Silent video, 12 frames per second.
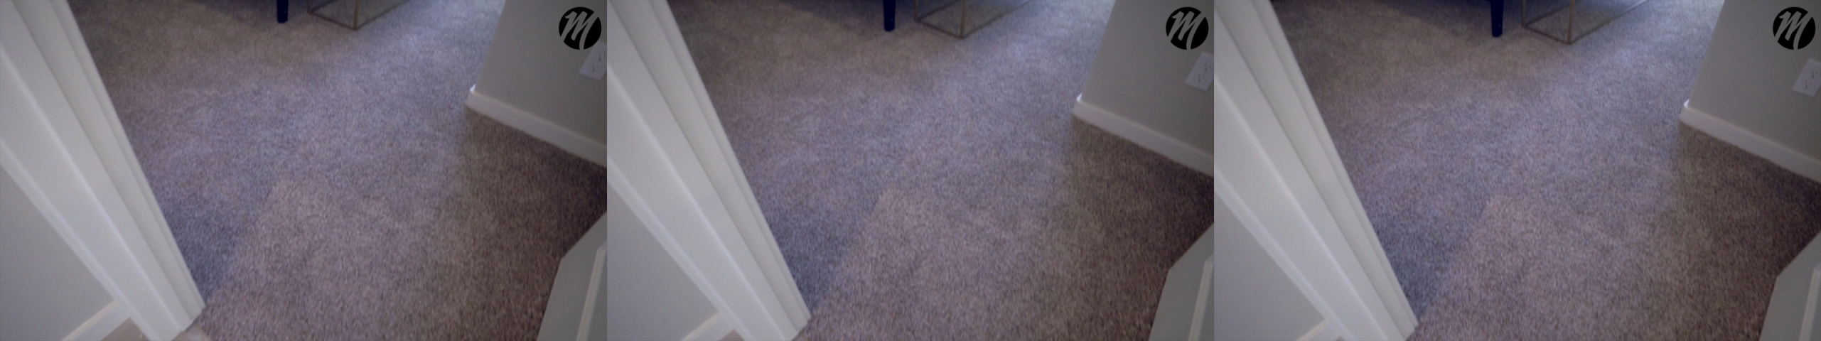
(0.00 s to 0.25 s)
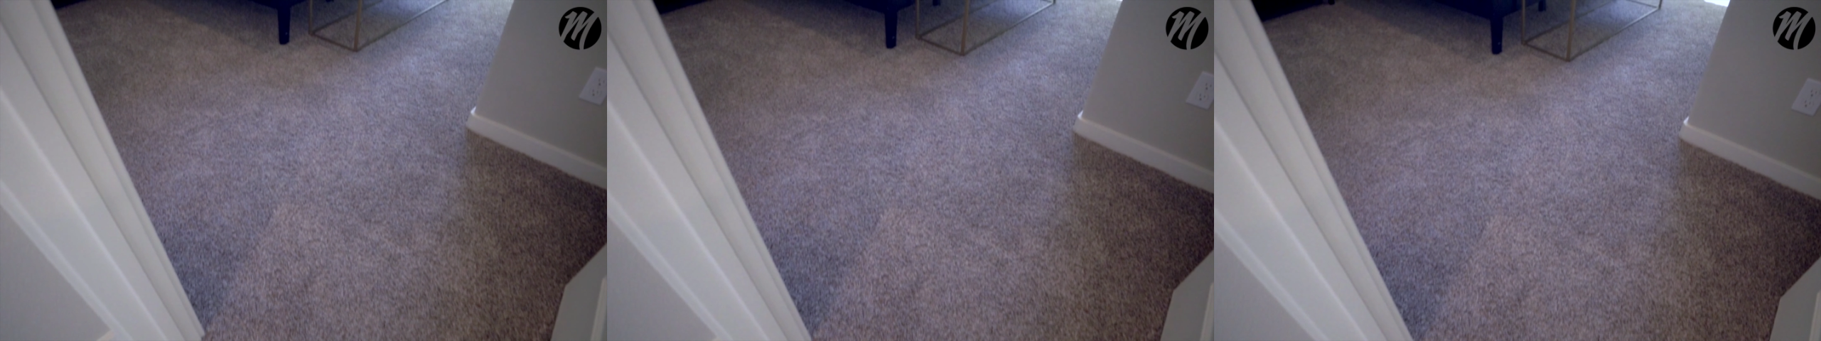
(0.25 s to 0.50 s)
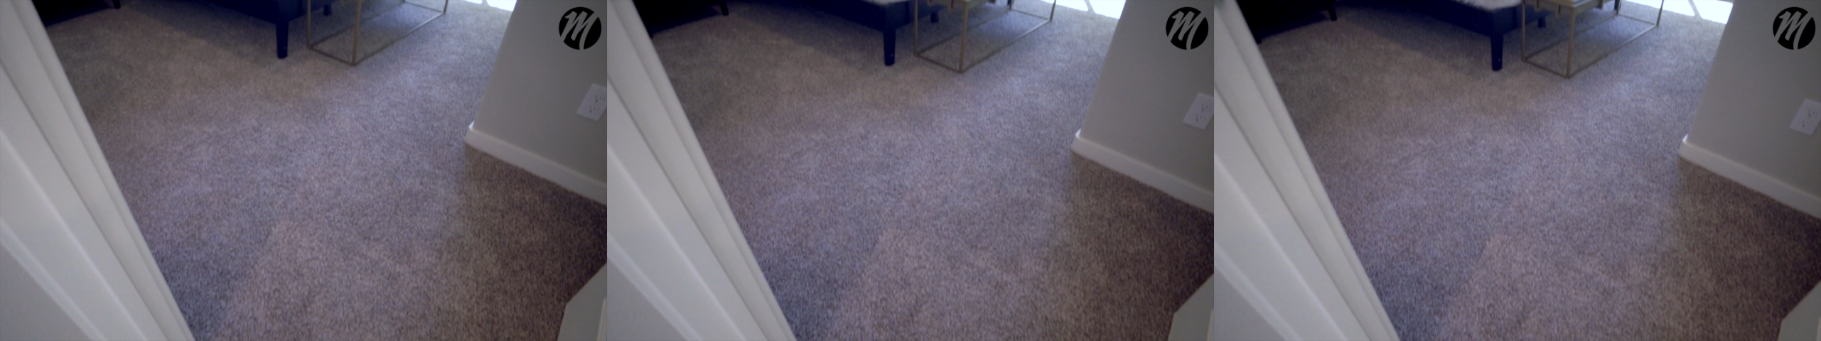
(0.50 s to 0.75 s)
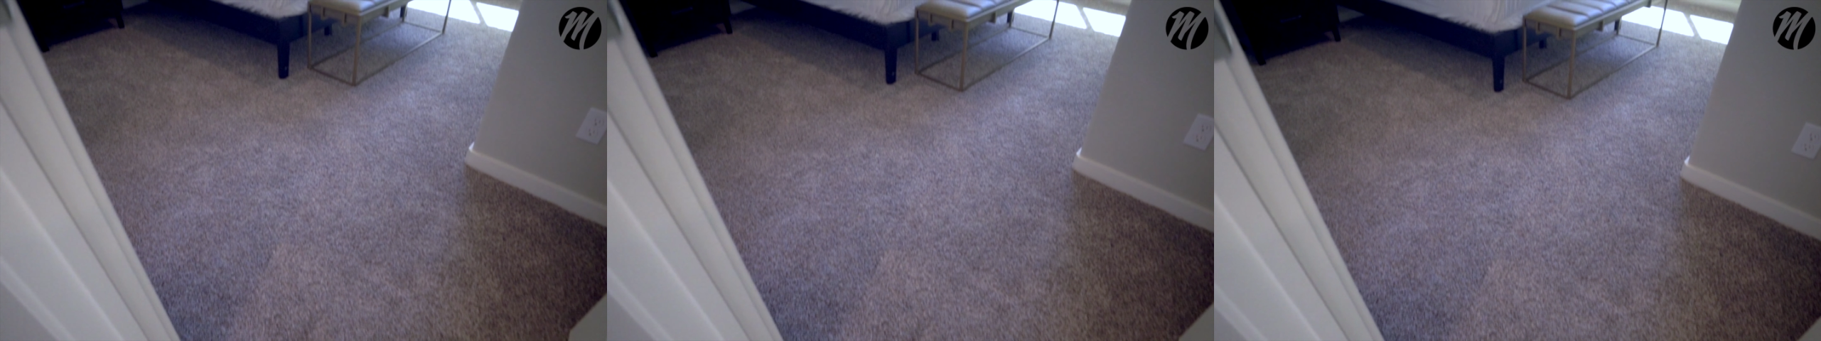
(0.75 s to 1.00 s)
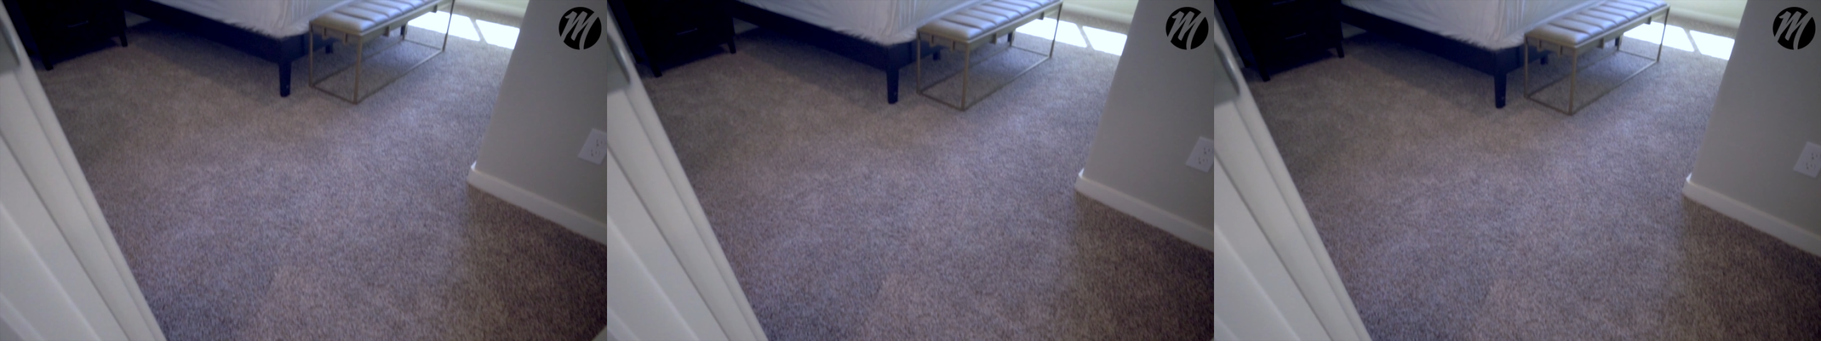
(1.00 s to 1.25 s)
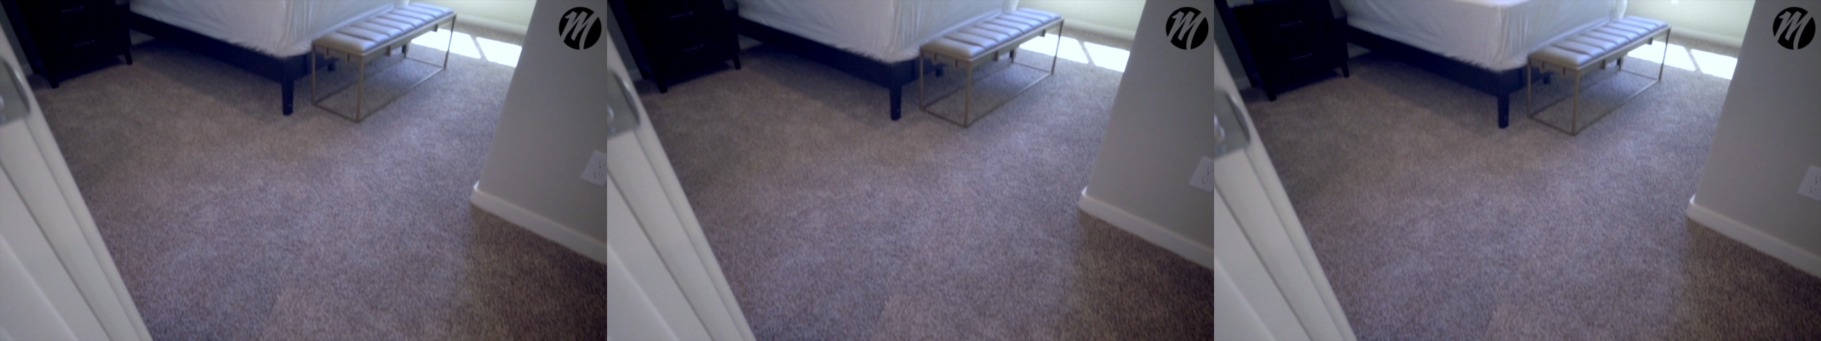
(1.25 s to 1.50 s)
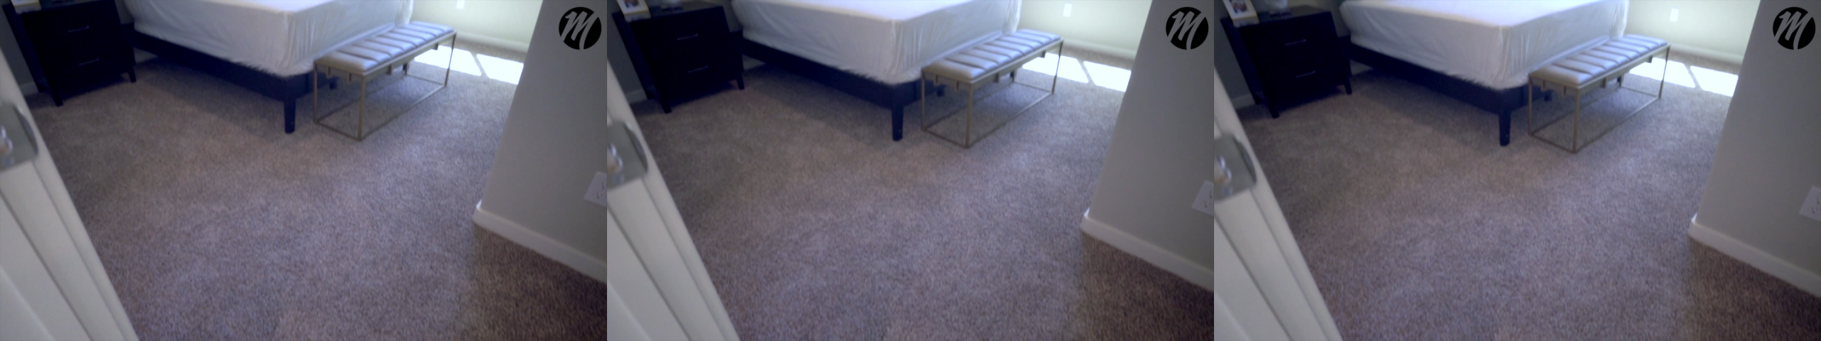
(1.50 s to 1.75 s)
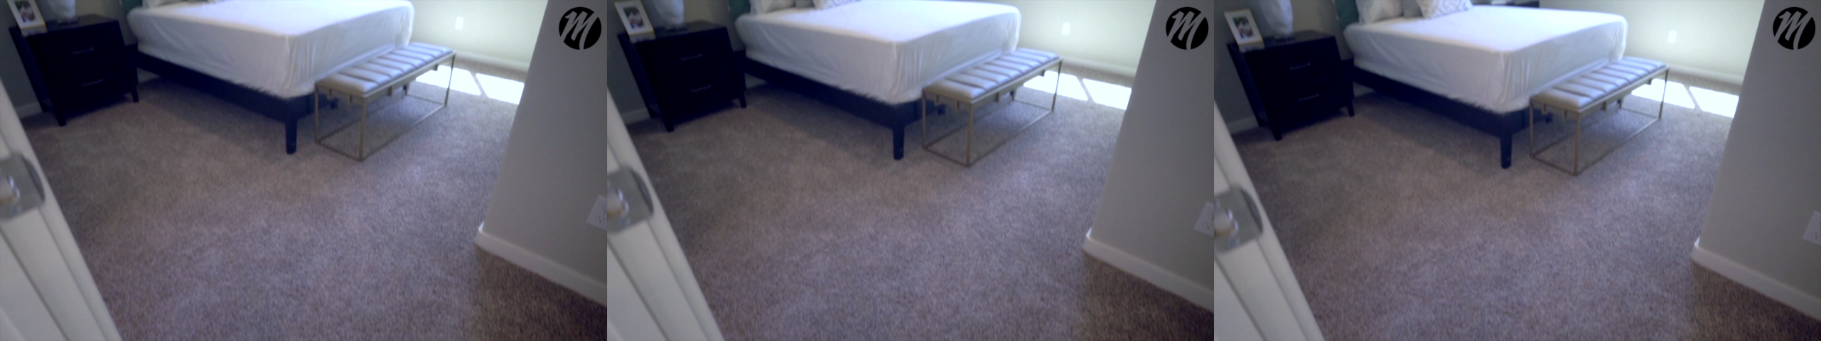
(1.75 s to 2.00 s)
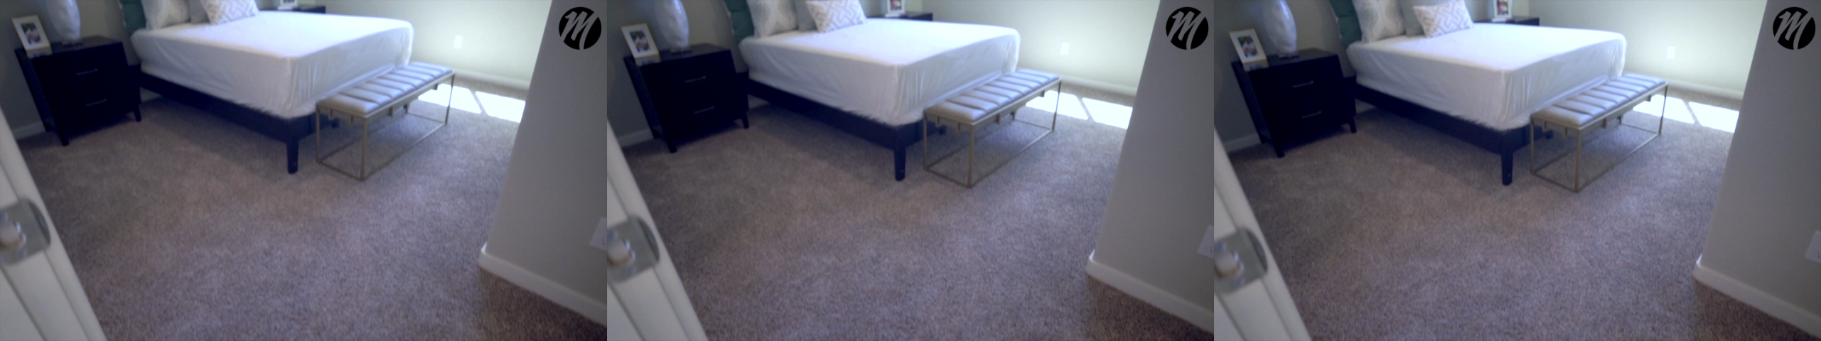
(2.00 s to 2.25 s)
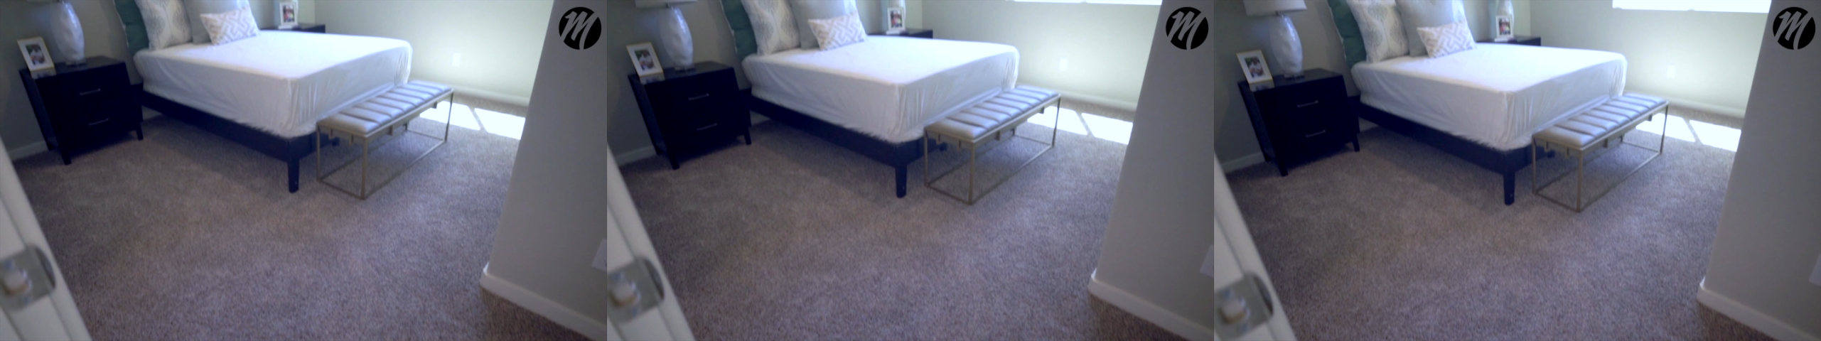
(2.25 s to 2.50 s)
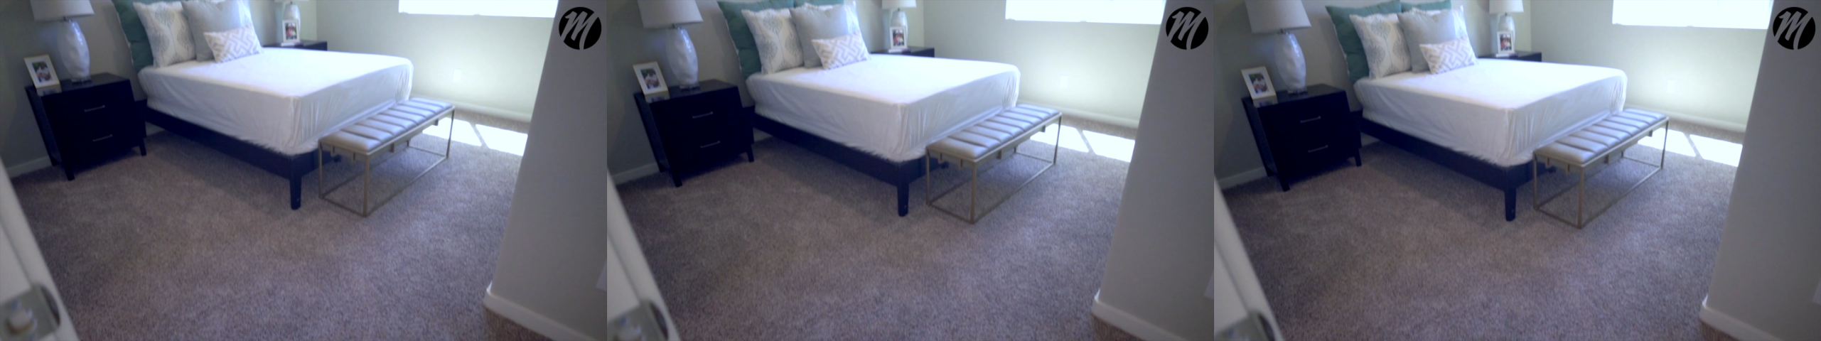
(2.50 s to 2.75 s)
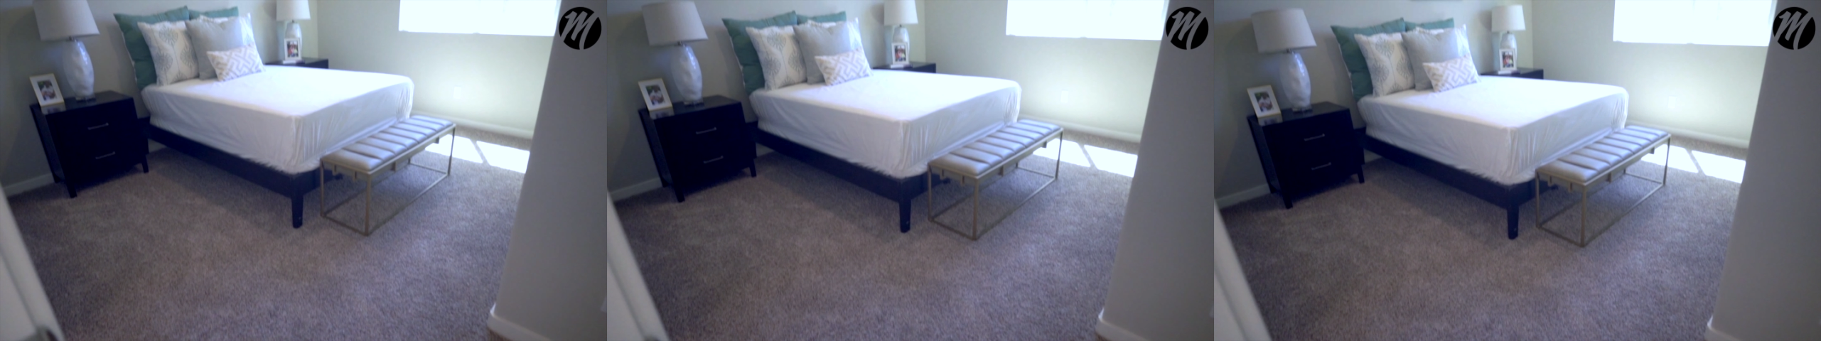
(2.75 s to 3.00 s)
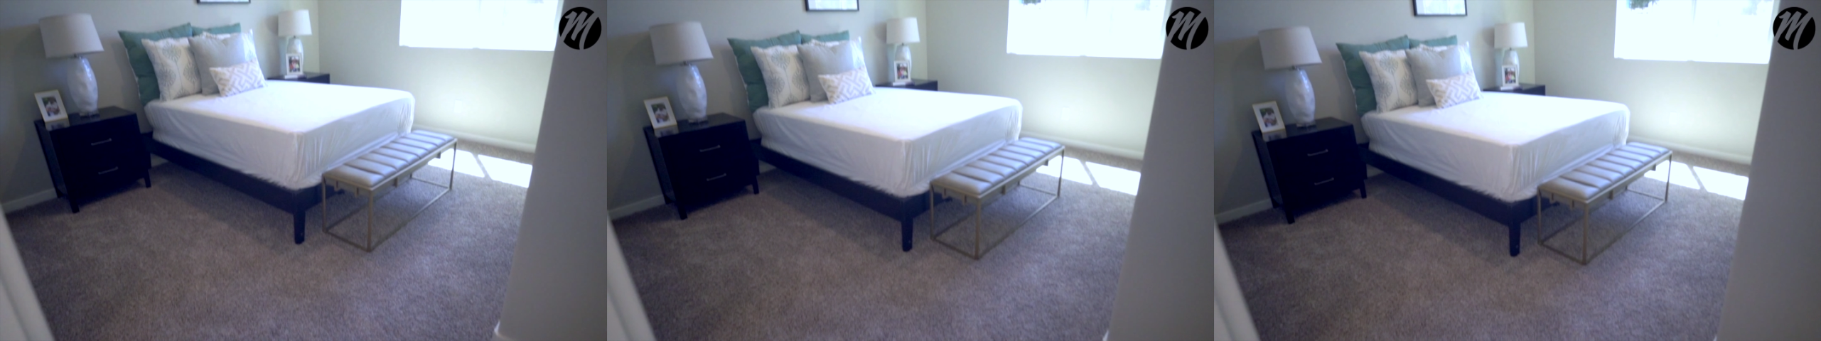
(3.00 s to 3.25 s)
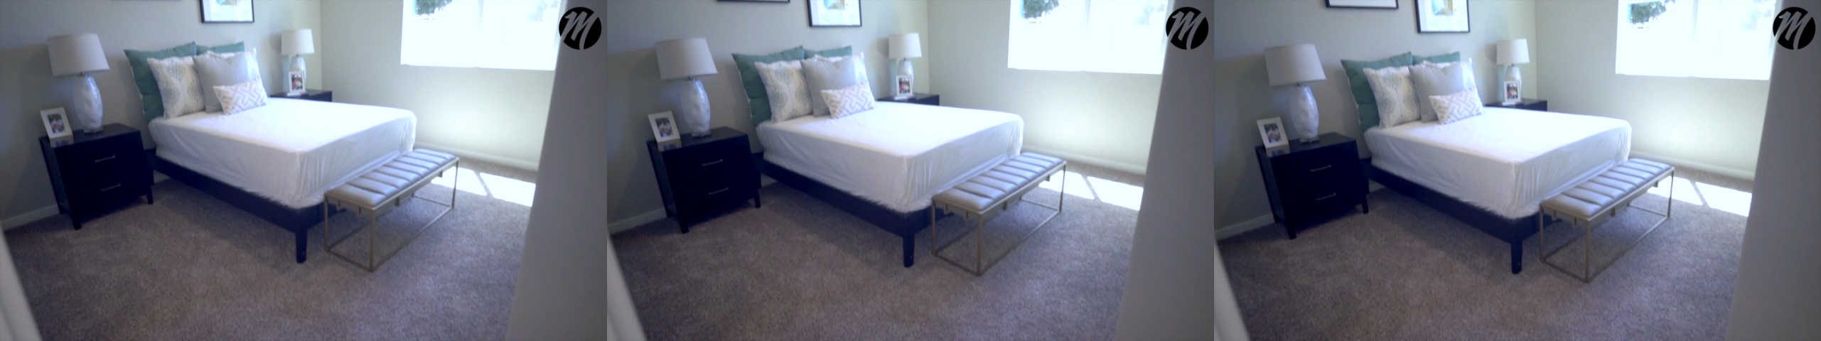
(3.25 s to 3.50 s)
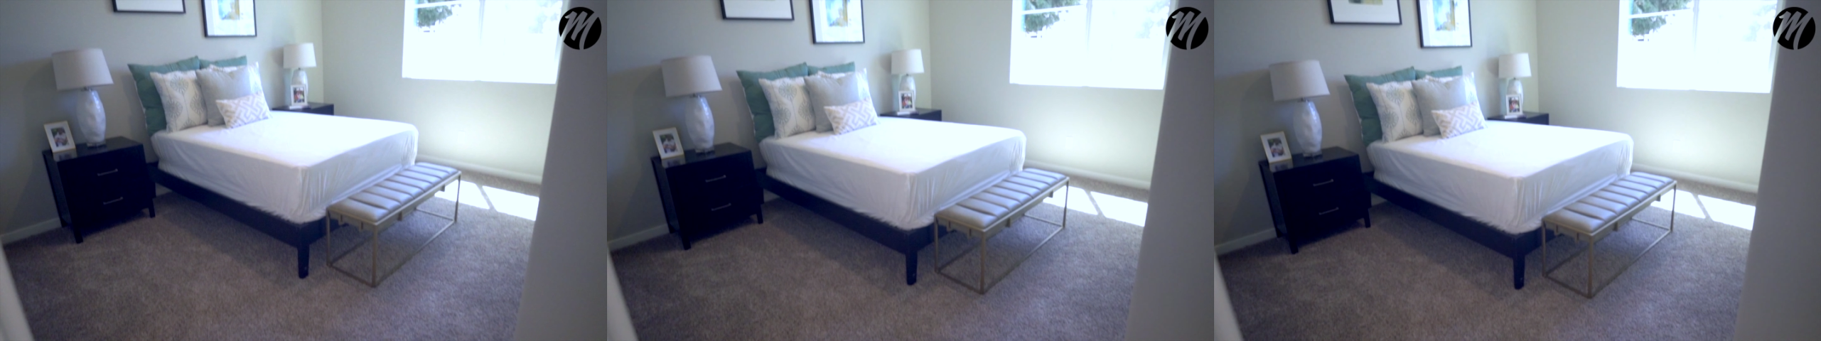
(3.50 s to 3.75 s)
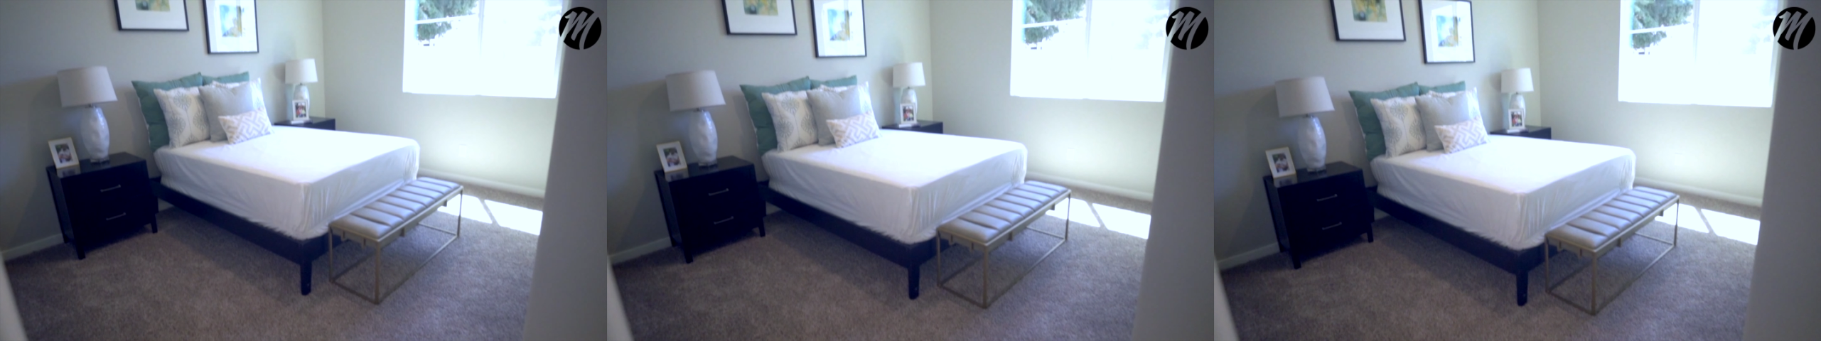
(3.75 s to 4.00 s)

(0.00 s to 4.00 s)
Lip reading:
Nobody's mouth can be seen.